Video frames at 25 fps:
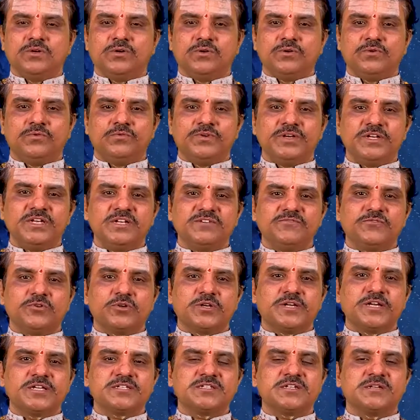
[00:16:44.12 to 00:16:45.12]
Weekly
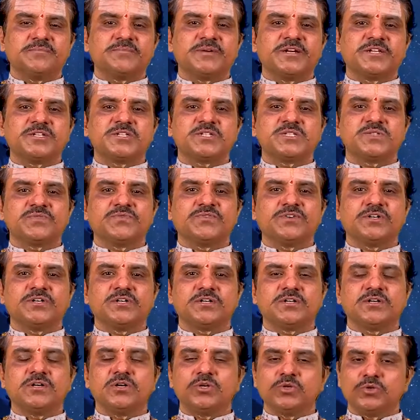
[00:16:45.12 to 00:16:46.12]
forecast and predictions
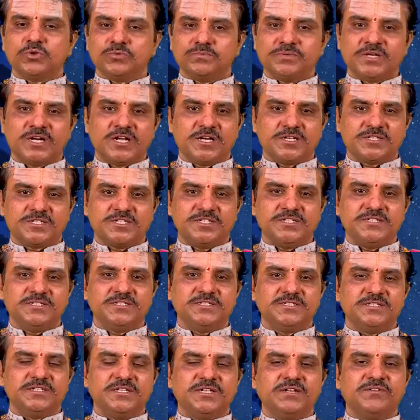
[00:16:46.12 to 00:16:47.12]
for Kumbh Rashi
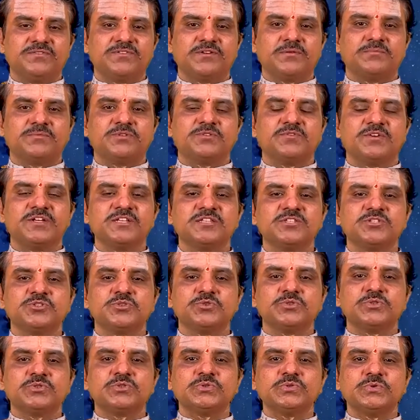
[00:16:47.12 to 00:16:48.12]
from 12th
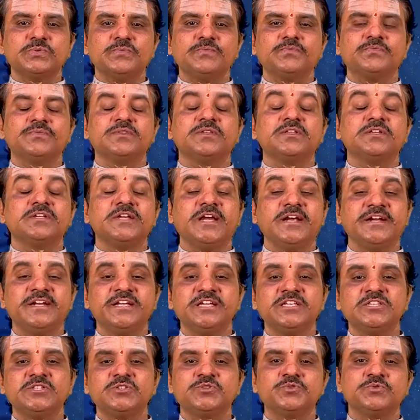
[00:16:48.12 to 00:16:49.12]
June to
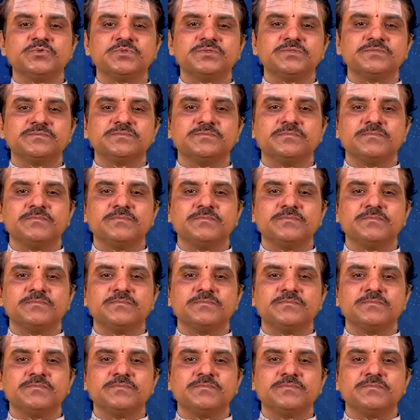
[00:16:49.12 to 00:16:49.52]
18th June.